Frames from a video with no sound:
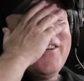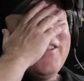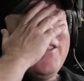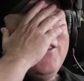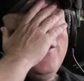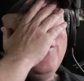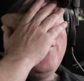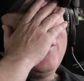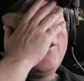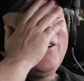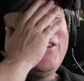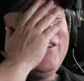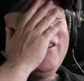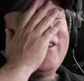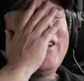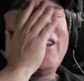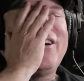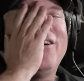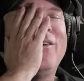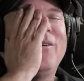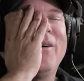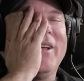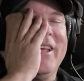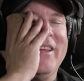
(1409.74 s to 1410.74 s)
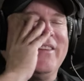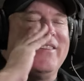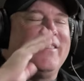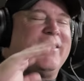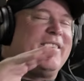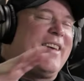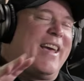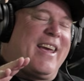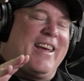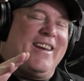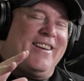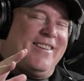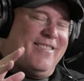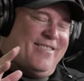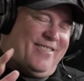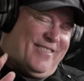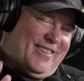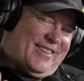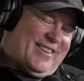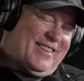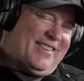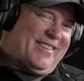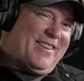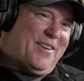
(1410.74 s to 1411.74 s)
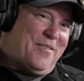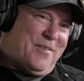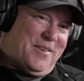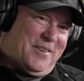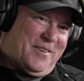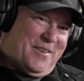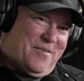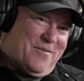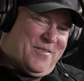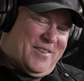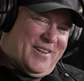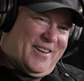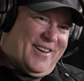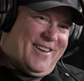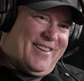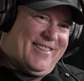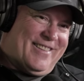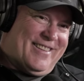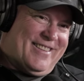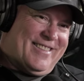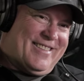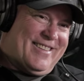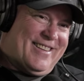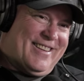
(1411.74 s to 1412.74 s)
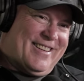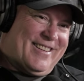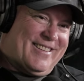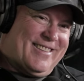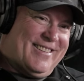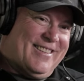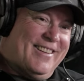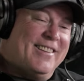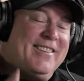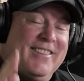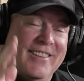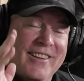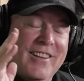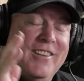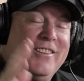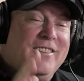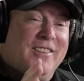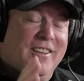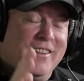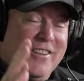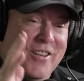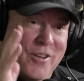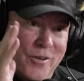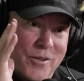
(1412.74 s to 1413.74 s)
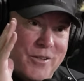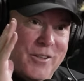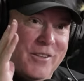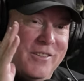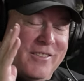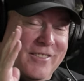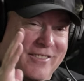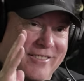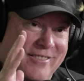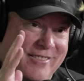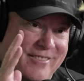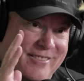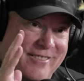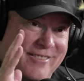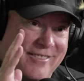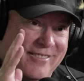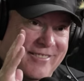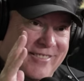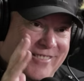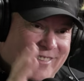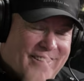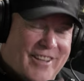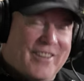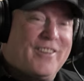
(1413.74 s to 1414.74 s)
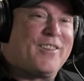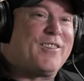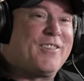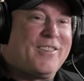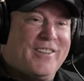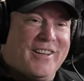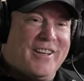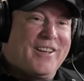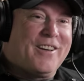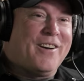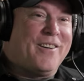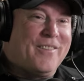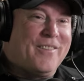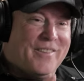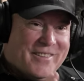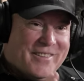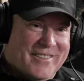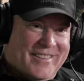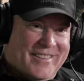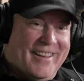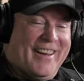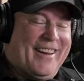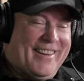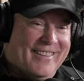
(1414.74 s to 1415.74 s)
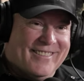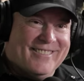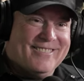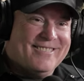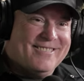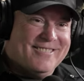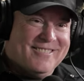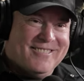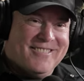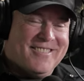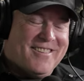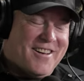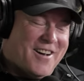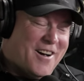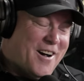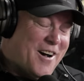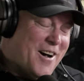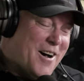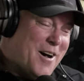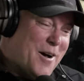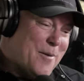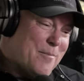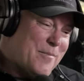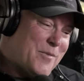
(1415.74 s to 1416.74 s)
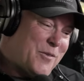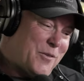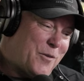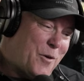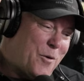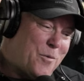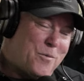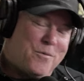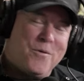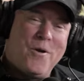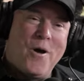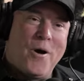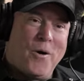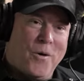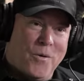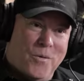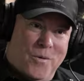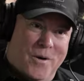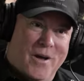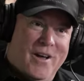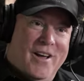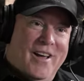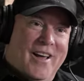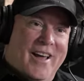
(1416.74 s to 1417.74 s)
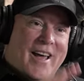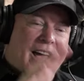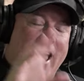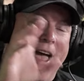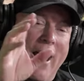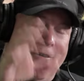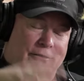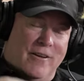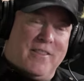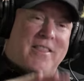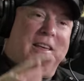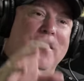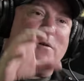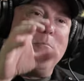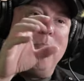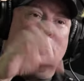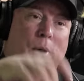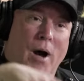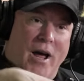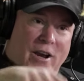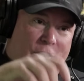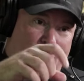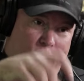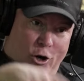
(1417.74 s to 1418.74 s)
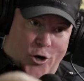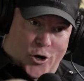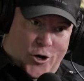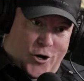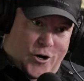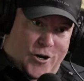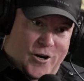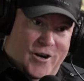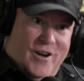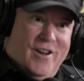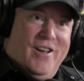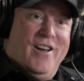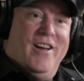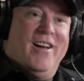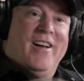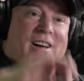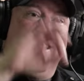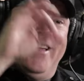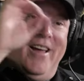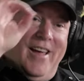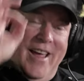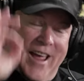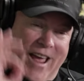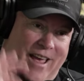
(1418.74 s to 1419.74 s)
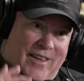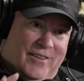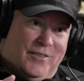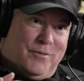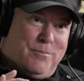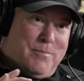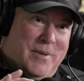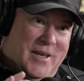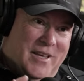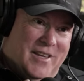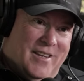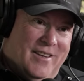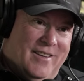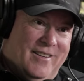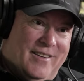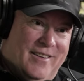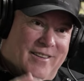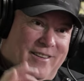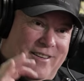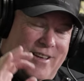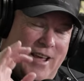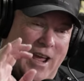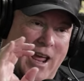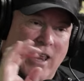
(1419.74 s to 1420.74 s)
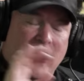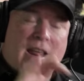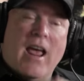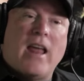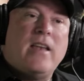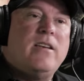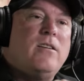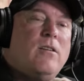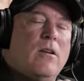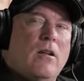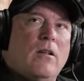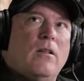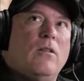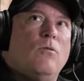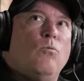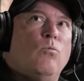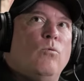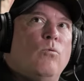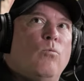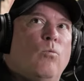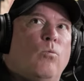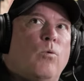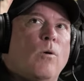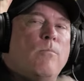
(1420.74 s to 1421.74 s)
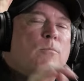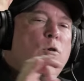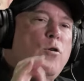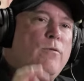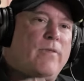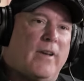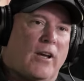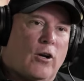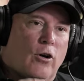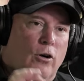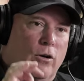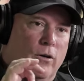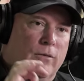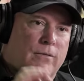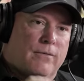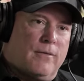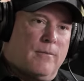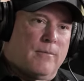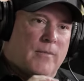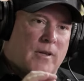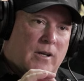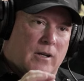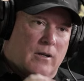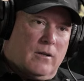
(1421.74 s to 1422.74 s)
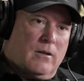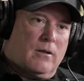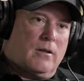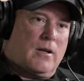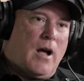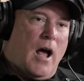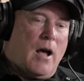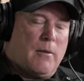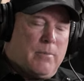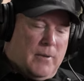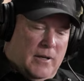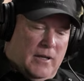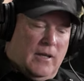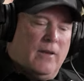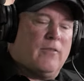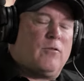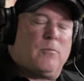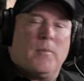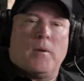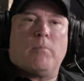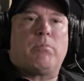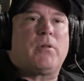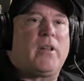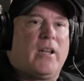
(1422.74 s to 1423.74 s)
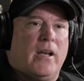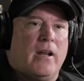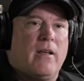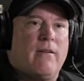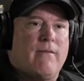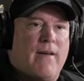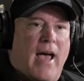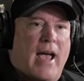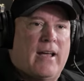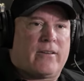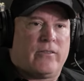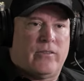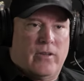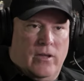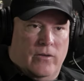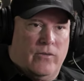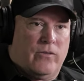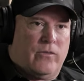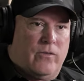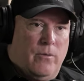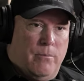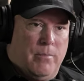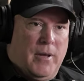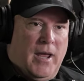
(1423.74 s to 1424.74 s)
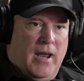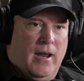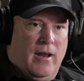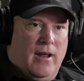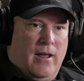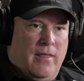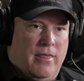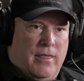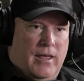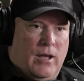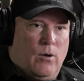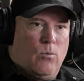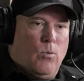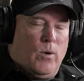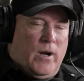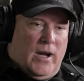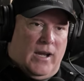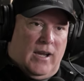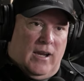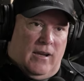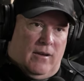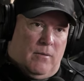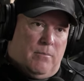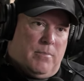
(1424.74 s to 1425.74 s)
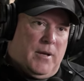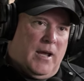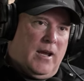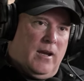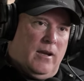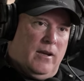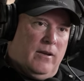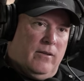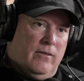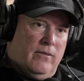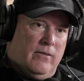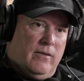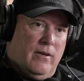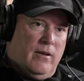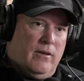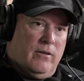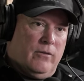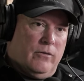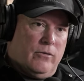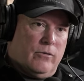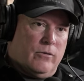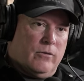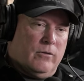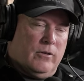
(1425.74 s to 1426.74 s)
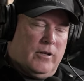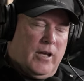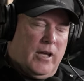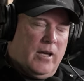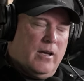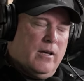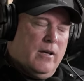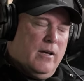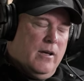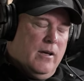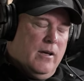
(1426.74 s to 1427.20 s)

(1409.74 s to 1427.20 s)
You could go insane with the sub-assembly on this thing. You could literally go insane. So no, everything but her has been, and removing her from the cockpit gives me plenty of access to paint, I think, what I need to paint internally.